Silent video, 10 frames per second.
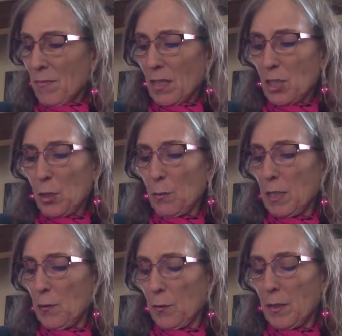She
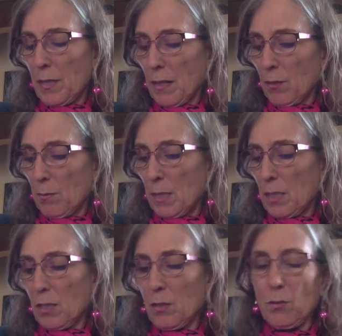reached for another mint
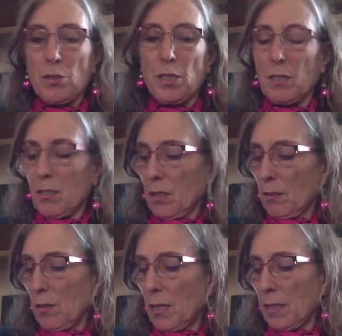and knew she'd start
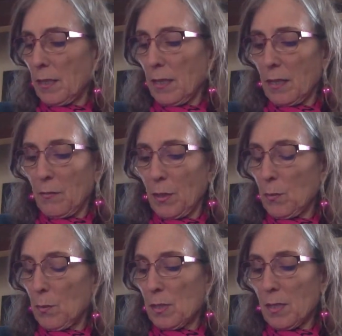crying again if
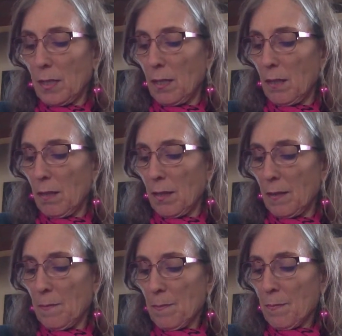anyone said anything.